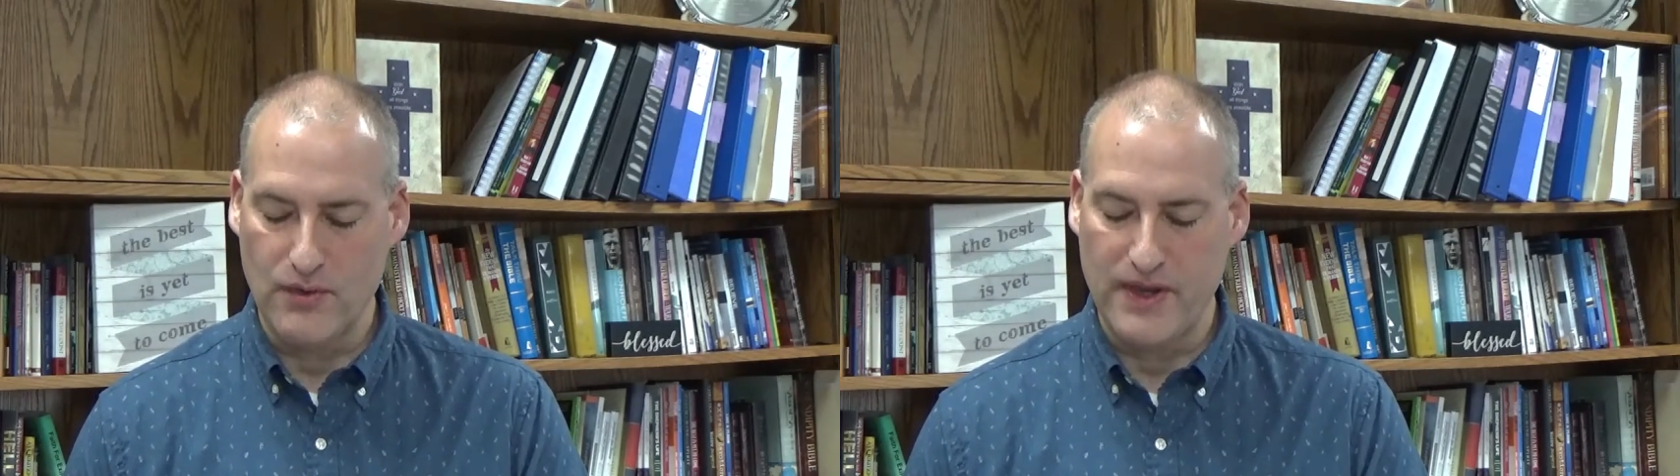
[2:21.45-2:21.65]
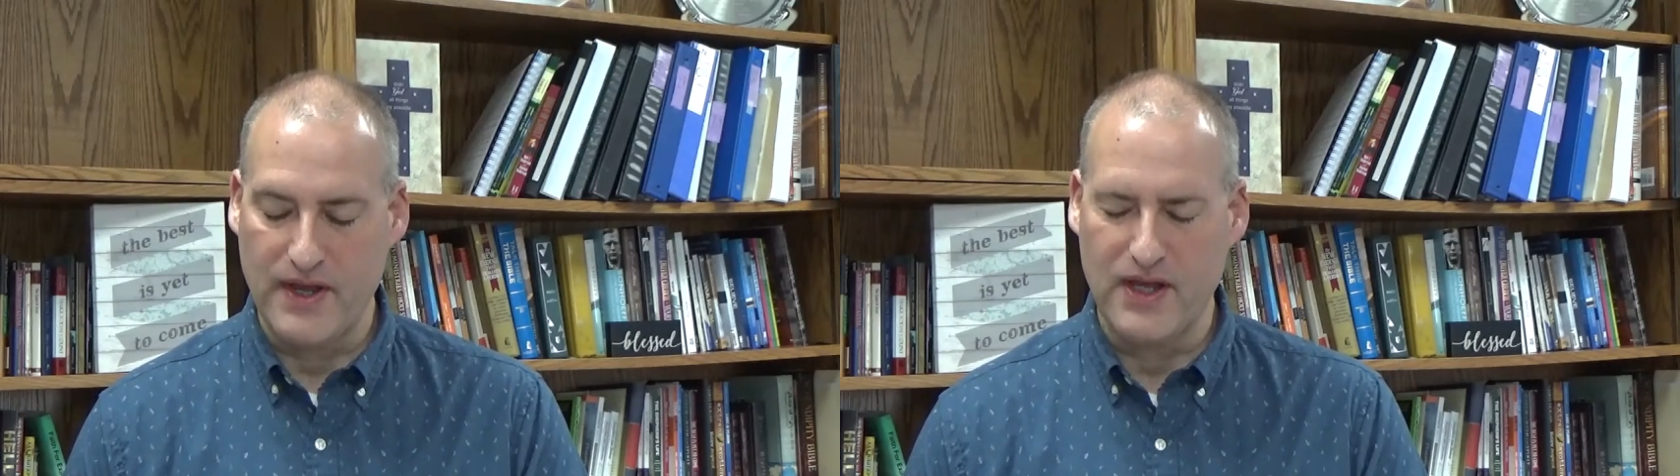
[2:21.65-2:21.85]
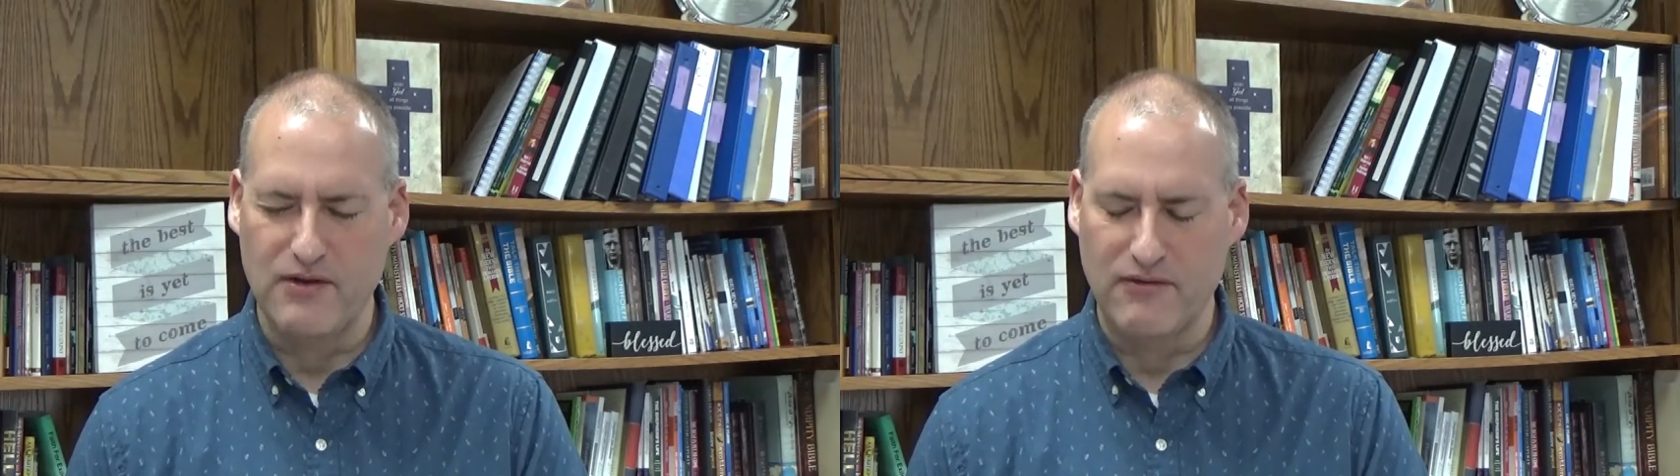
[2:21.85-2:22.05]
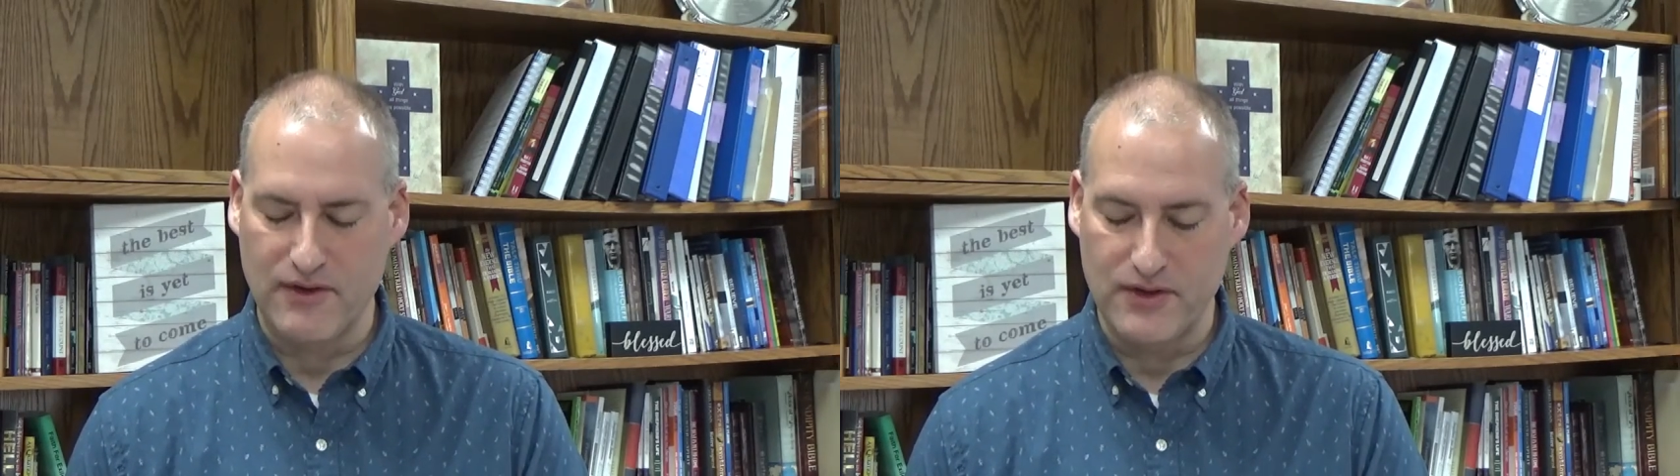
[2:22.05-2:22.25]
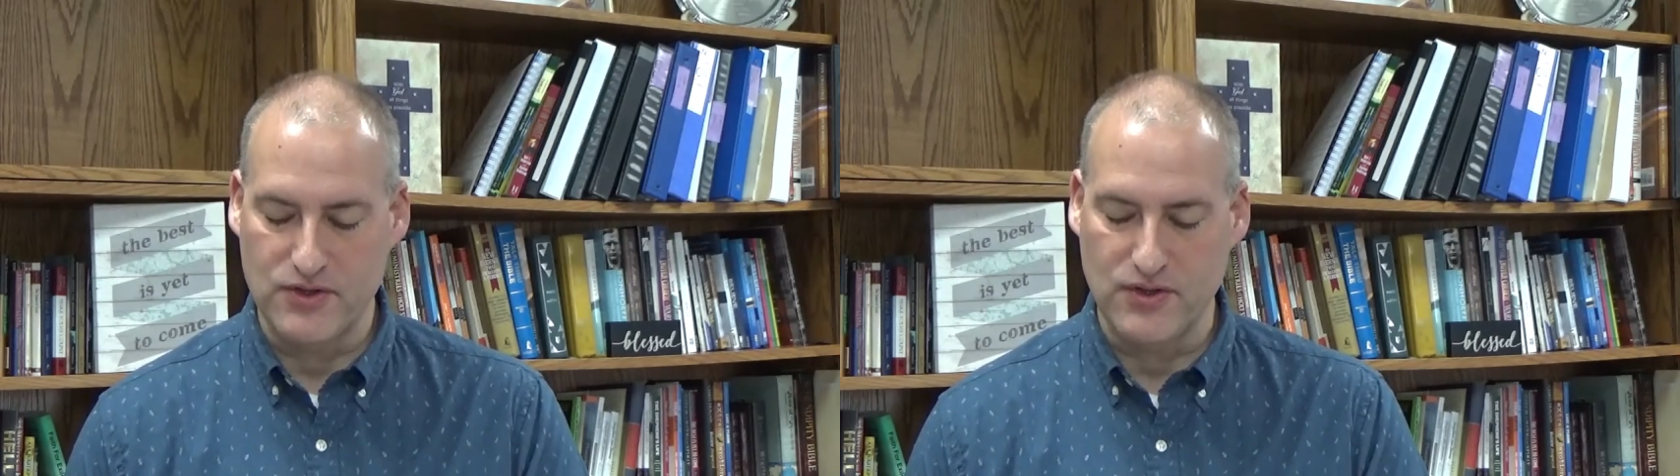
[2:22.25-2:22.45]
We thank you for
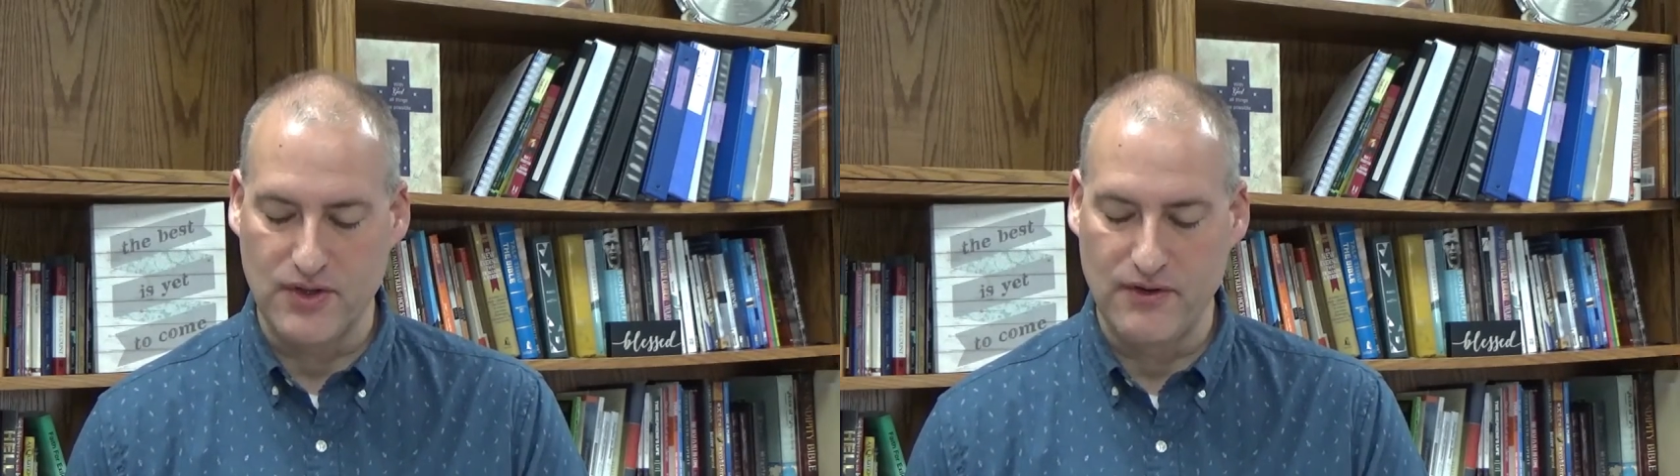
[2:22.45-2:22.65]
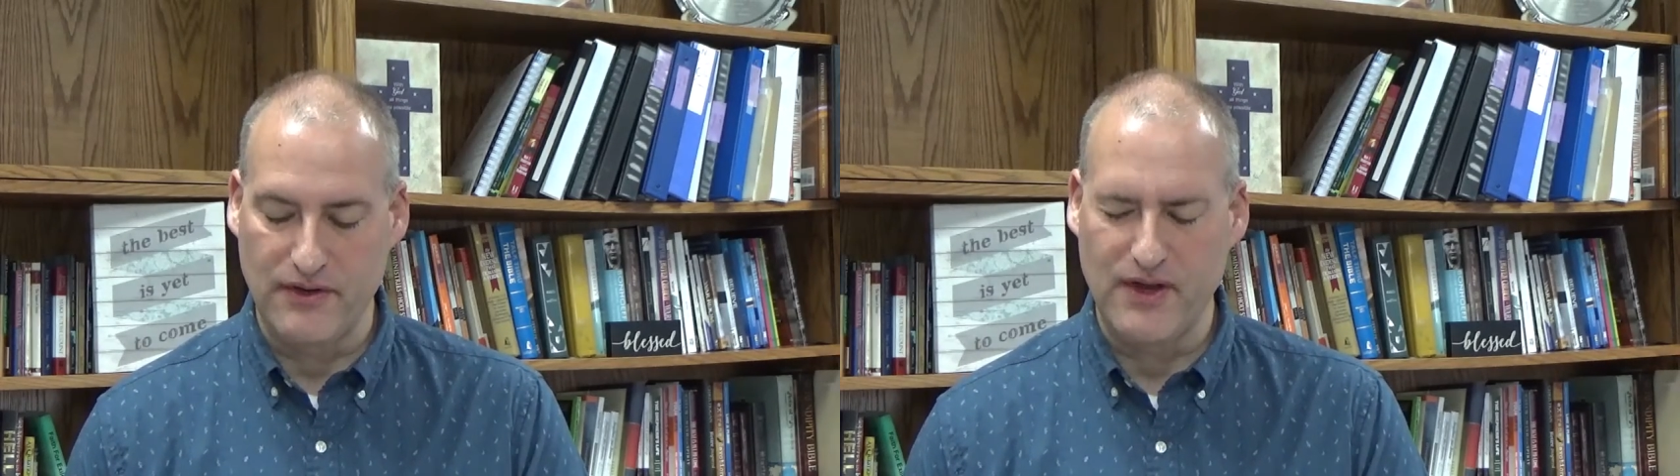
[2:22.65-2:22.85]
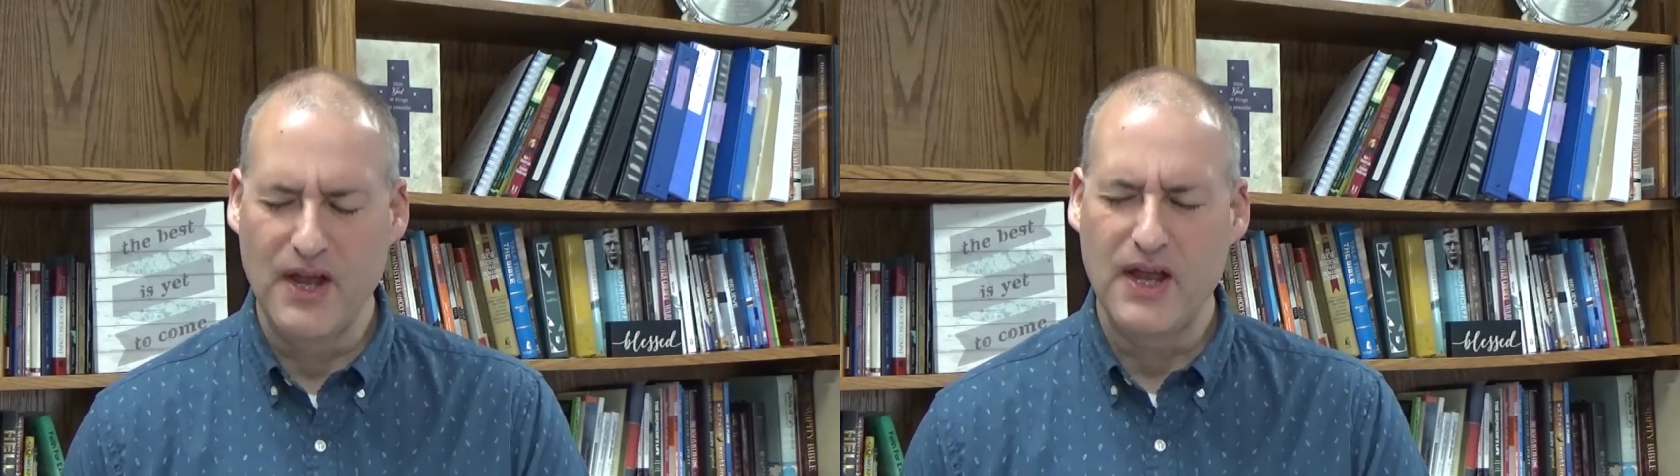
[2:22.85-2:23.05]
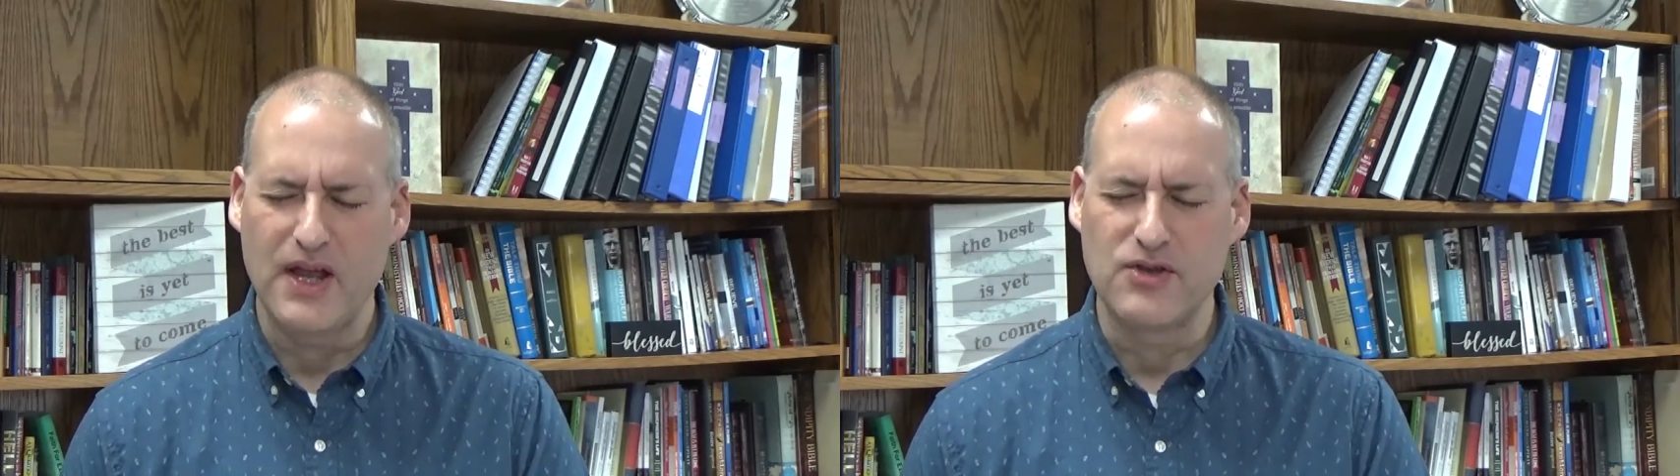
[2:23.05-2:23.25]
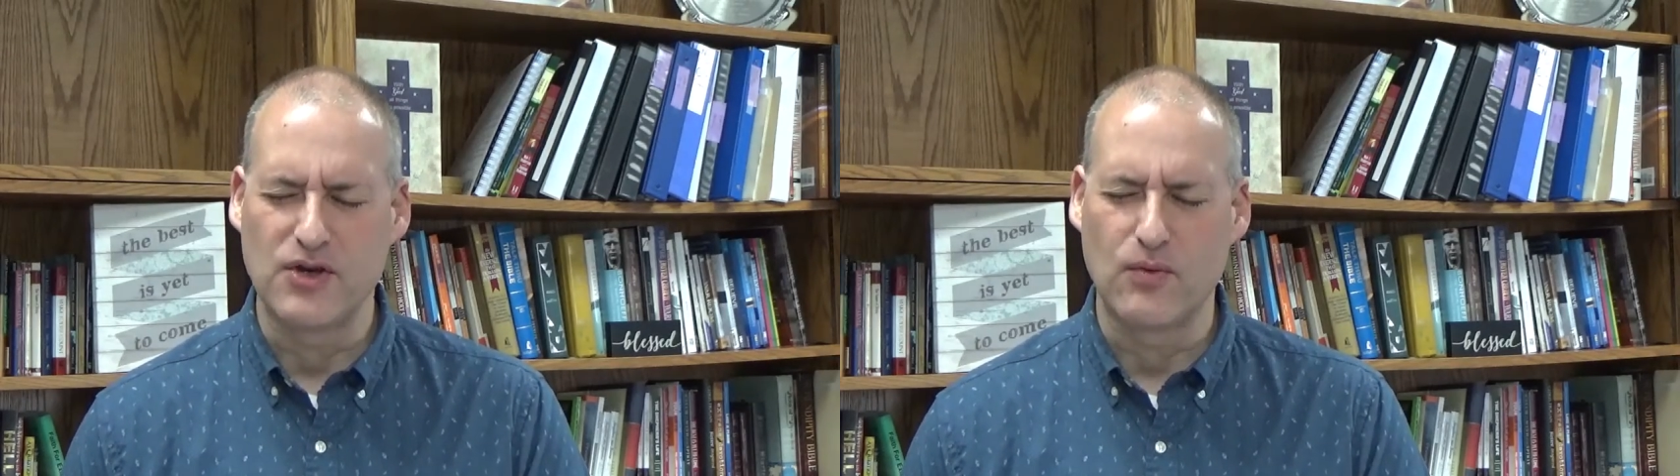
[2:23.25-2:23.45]
the truth
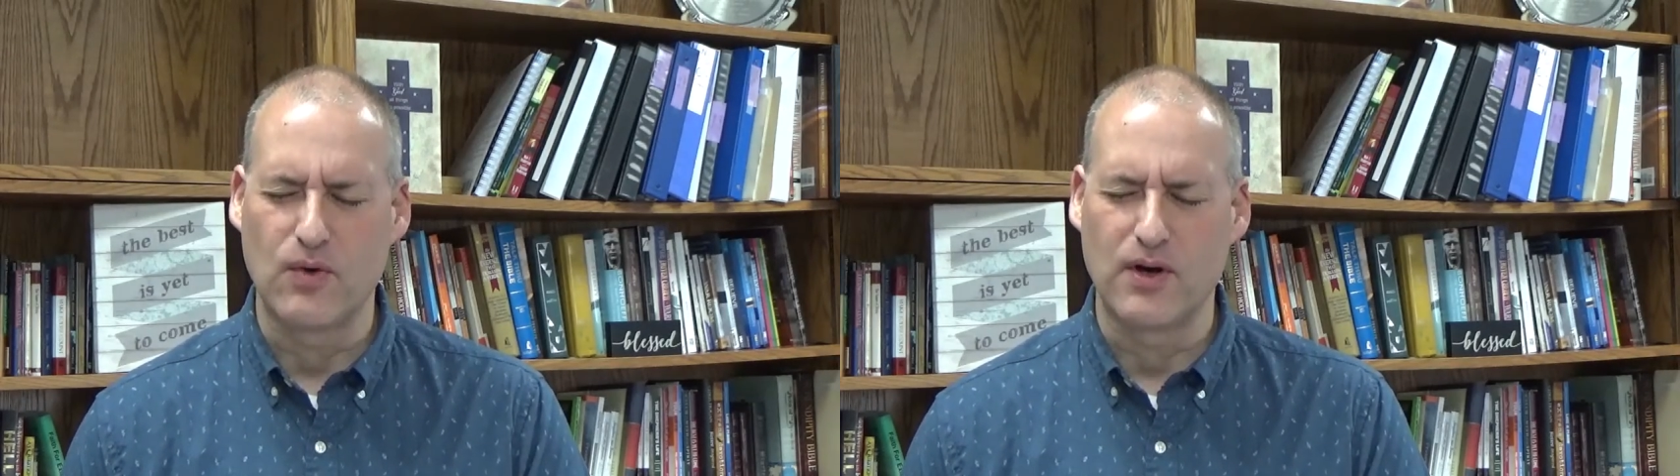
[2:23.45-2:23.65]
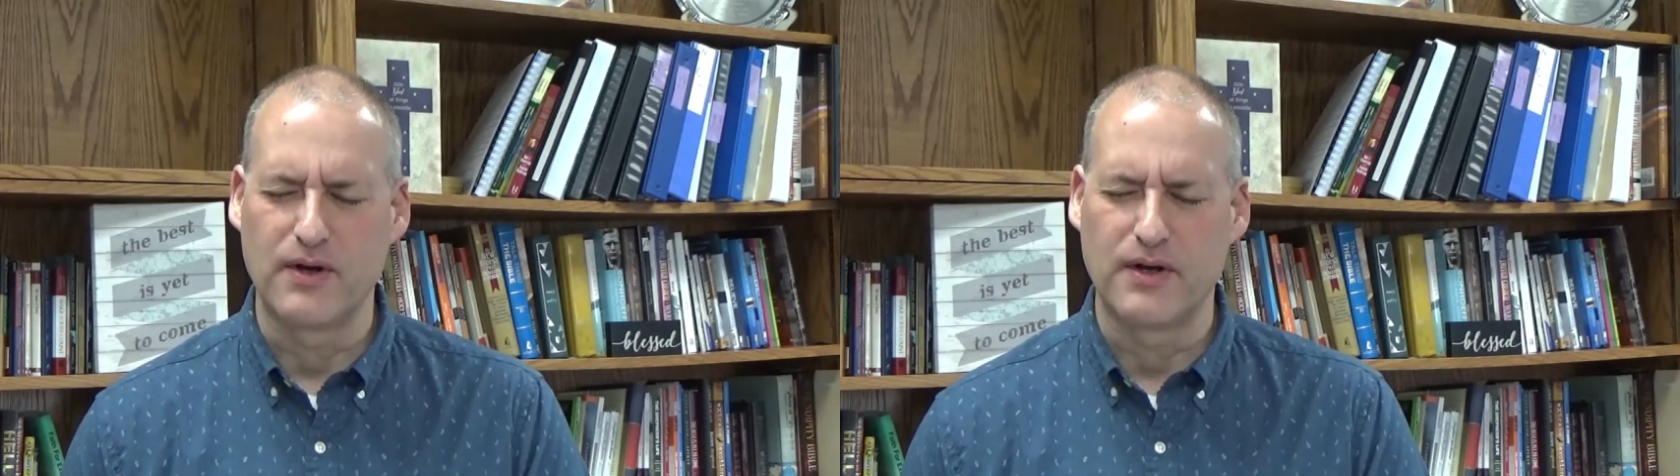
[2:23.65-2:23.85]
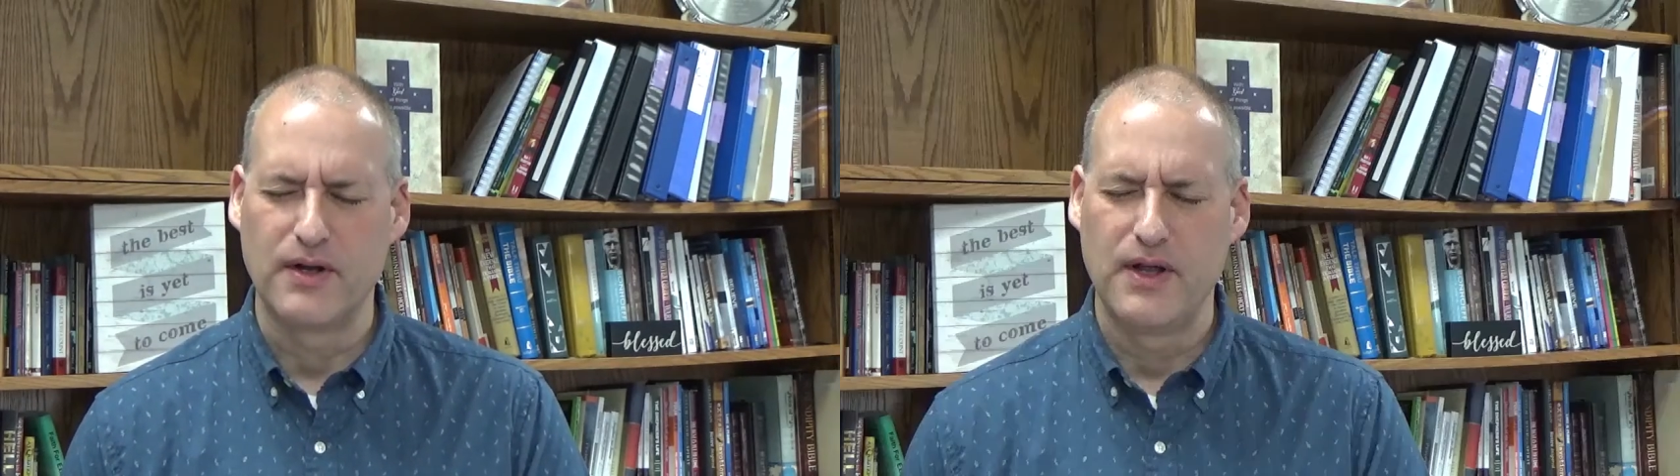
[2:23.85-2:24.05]
in your word.